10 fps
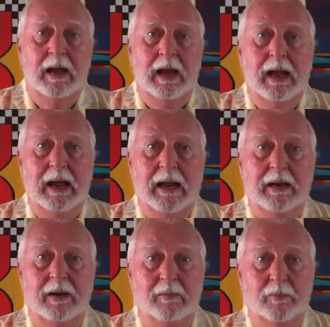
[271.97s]

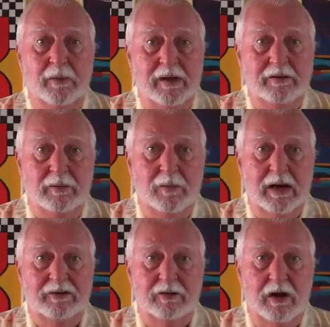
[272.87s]
And the reason why
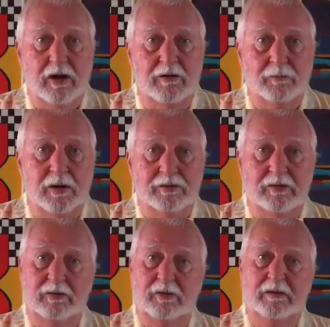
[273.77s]
Sarnoff wants to
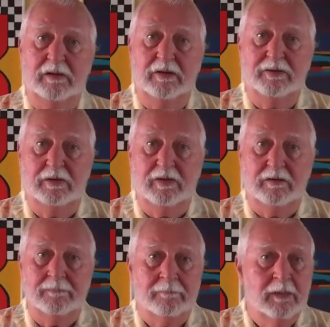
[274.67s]
do this is